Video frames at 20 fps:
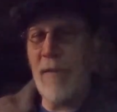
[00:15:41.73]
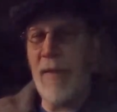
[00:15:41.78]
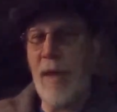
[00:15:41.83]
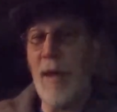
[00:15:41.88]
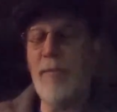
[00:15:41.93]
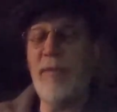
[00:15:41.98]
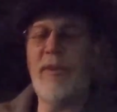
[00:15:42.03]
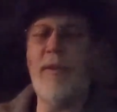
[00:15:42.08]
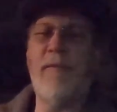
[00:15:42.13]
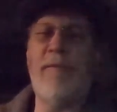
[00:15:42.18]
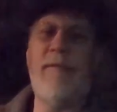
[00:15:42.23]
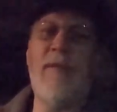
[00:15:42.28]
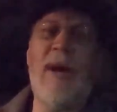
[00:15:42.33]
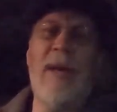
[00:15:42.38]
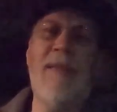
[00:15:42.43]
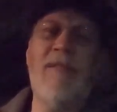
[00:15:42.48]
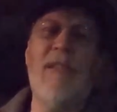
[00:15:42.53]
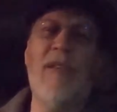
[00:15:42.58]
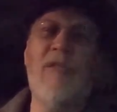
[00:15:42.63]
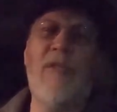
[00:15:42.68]
them to
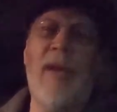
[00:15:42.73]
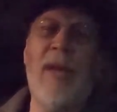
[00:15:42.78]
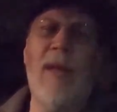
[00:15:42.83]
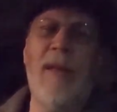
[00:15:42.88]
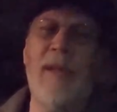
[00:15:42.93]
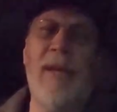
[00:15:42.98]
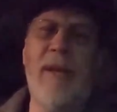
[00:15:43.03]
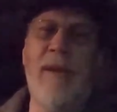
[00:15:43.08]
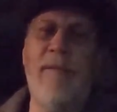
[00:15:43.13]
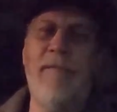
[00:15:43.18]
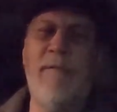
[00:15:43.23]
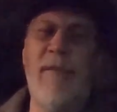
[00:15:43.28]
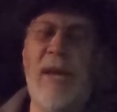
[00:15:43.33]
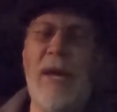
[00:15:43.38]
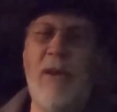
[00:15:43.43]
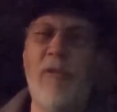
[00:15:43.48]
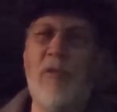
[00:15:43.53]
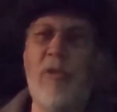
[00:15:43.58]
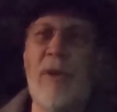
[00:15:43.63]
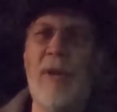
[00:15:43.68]
fight this alien
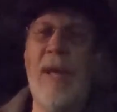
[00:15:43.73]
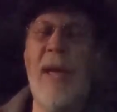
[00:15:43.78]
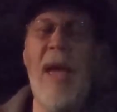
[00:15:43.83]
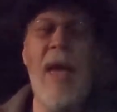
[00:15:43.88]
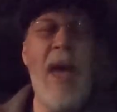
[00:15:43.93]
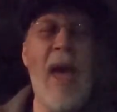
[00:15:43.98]
invasion.